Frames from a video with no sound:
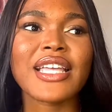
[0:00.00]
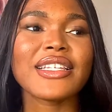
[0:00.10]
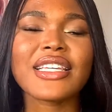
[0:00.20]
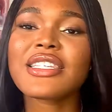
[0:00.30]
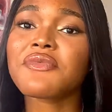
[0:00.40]

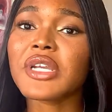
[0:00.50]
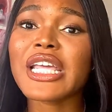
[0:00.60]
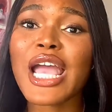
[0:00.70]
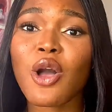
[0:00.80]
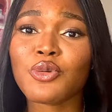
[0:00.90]
This
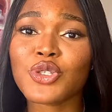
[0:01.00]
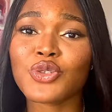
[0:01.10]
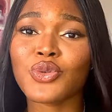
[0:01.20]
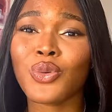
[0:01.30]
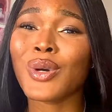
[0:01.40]
really helps
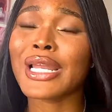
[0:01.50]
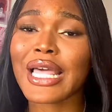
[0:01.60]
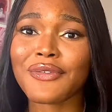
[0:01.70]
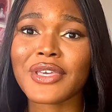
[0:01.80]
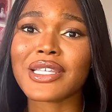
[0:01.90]
you when
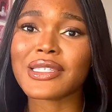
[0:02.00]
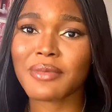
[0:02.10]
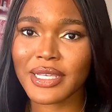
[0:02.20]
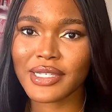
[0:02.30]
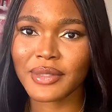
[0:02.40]
life gets
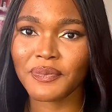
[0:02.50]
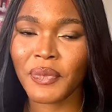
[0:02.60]
messy.